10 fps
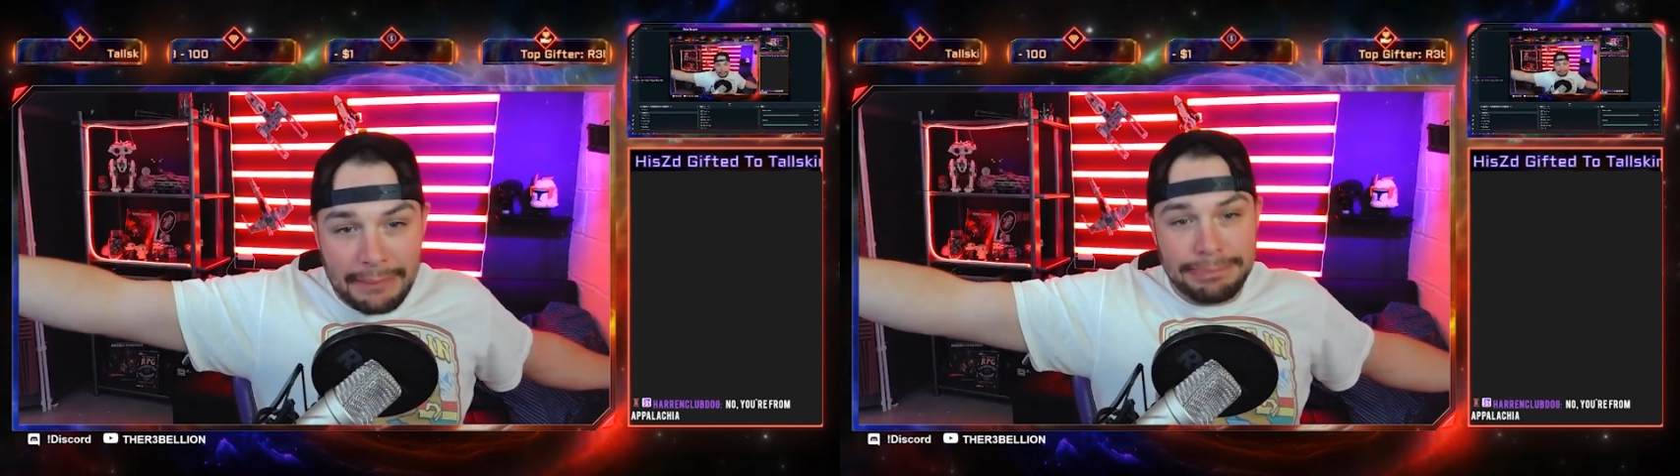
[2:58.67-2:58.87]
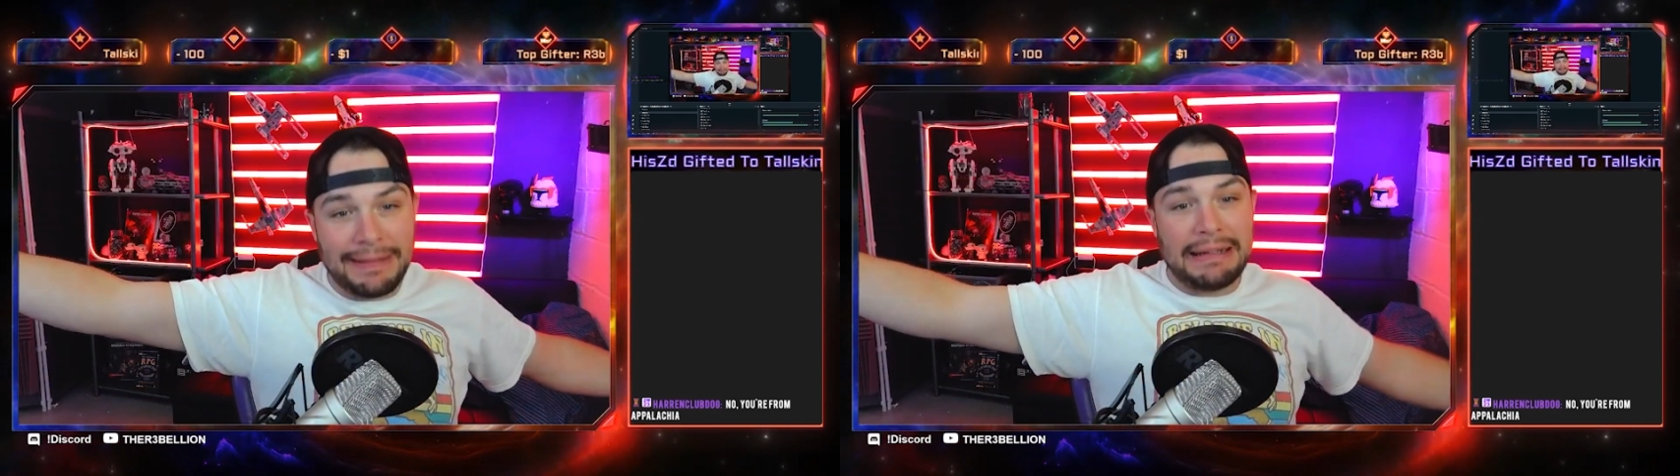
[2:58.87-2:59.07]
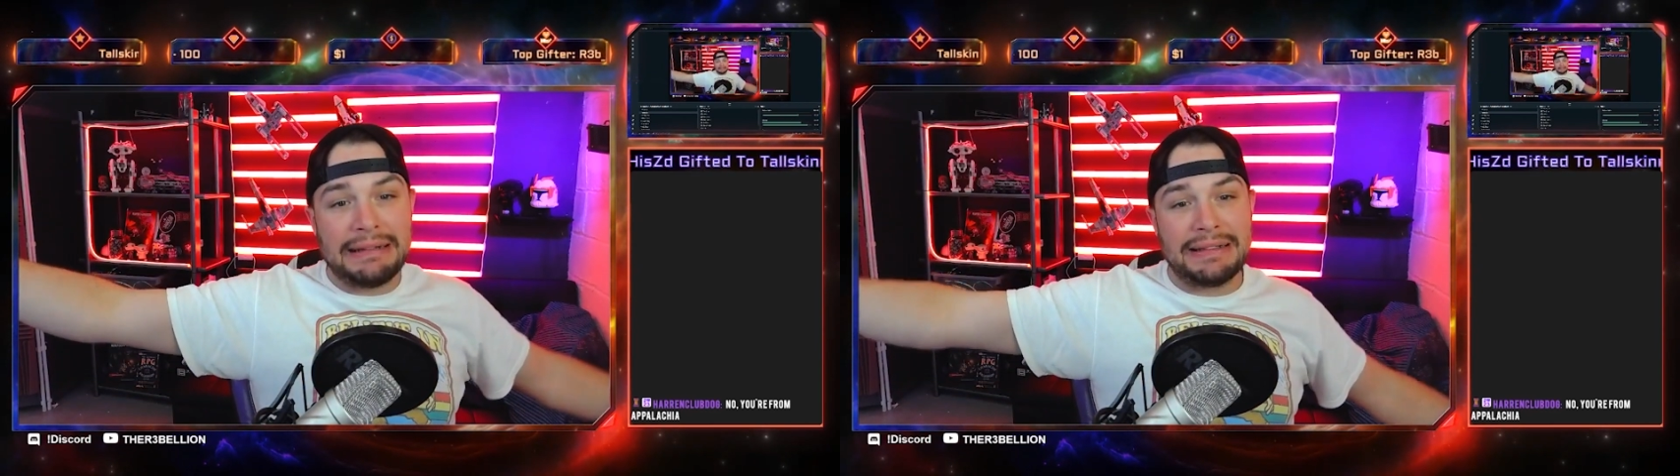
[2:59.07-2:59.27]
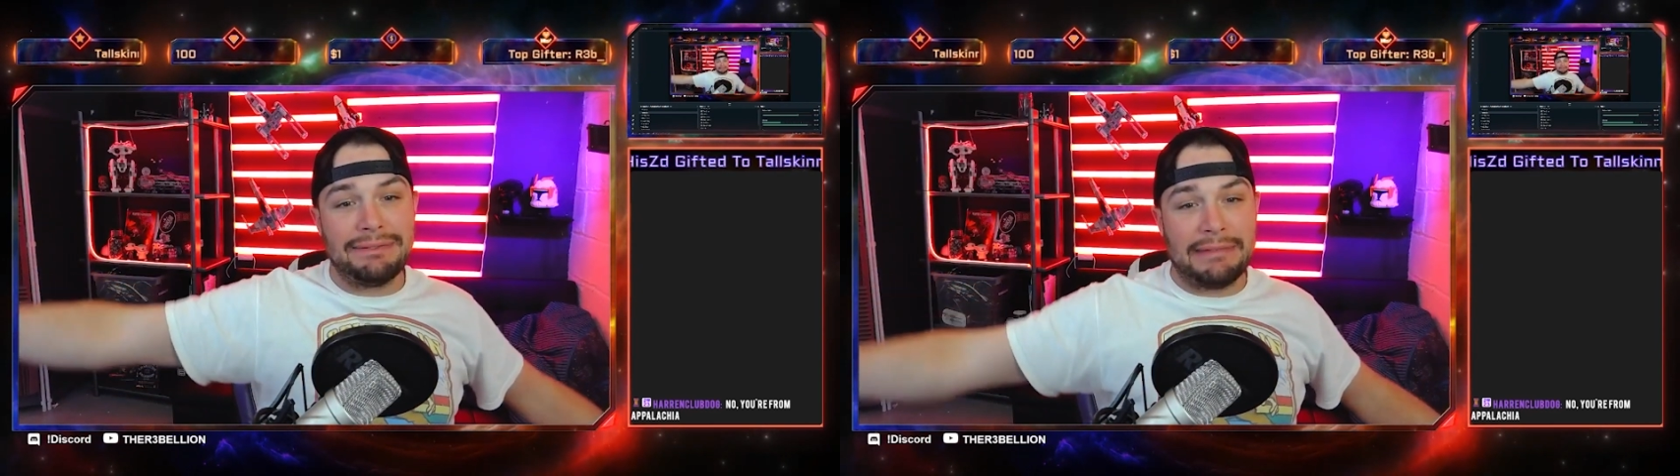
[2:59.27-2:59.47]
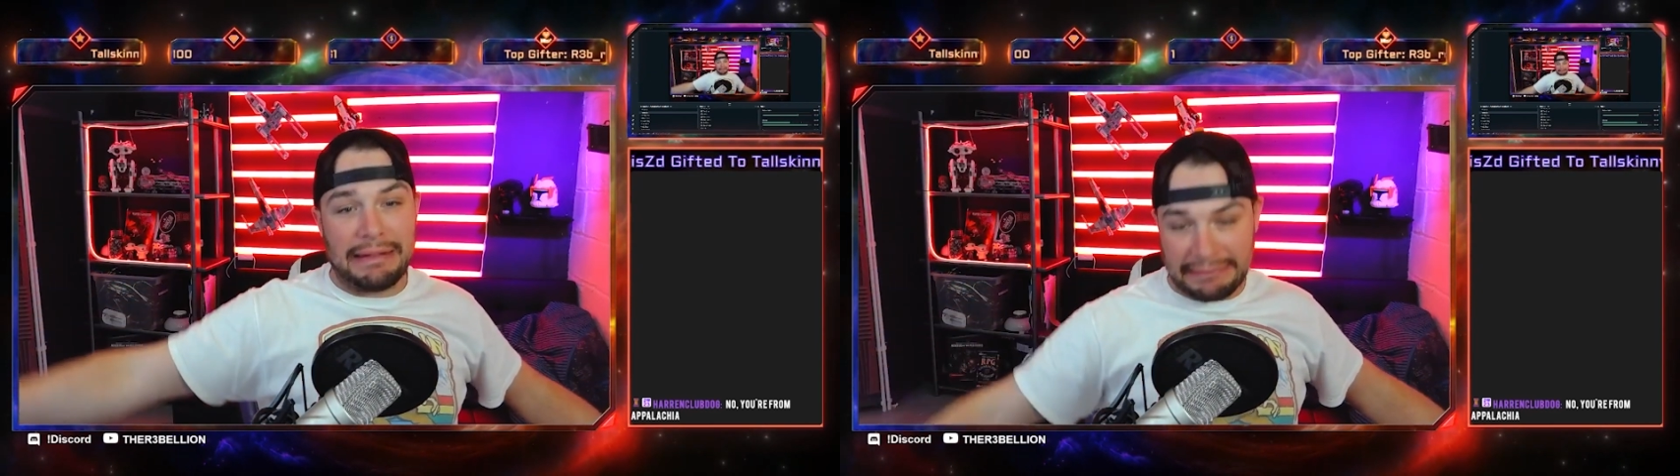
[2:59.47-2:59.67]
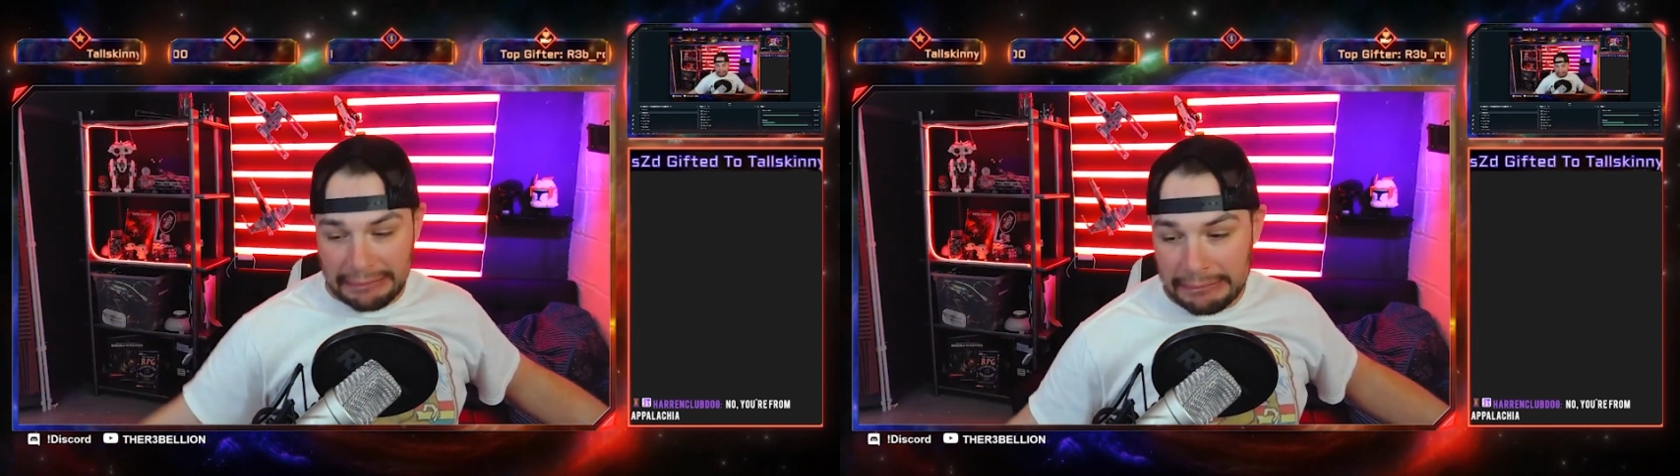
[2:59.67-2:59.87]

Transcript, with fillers: police deflector.